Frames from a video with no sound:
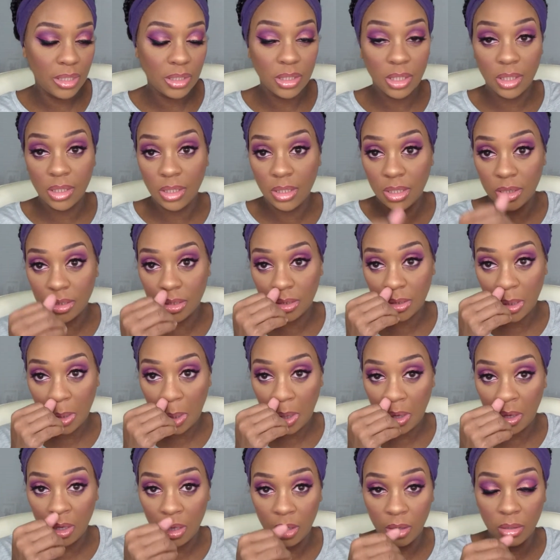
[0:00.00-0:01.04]
Basically
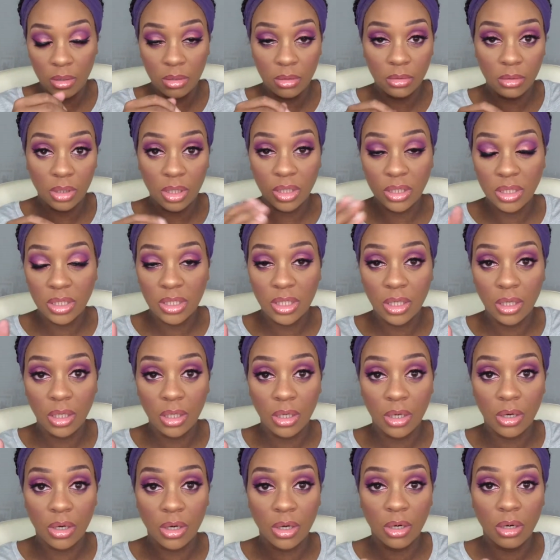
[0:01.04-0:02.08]
it's the
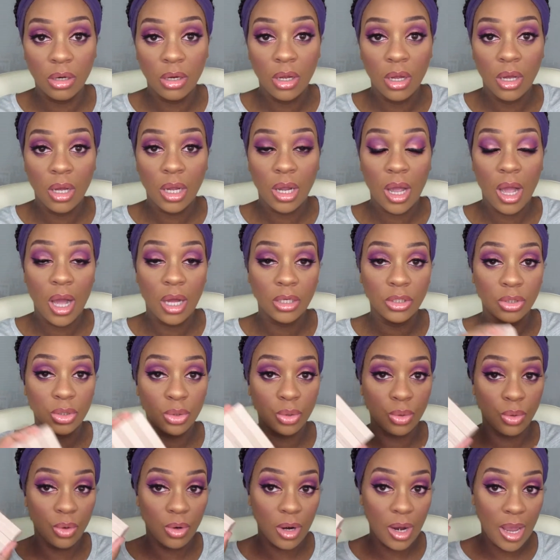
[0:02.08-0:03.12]
concealer,
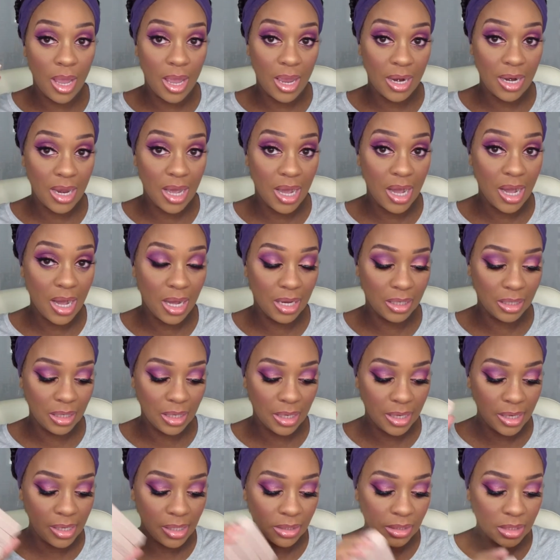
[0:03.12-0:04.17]
contour, and
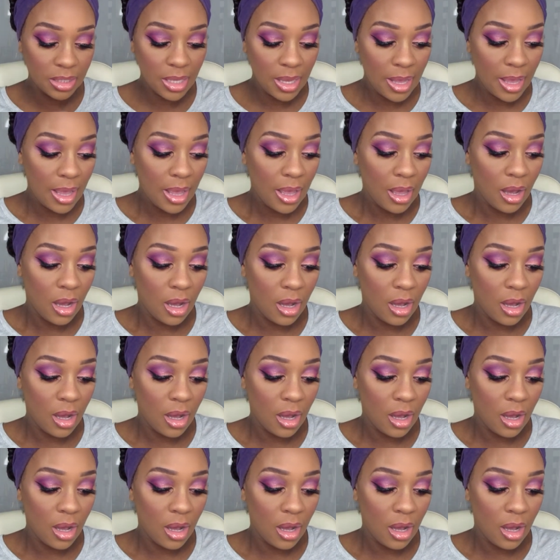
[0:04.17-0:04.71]
highlight.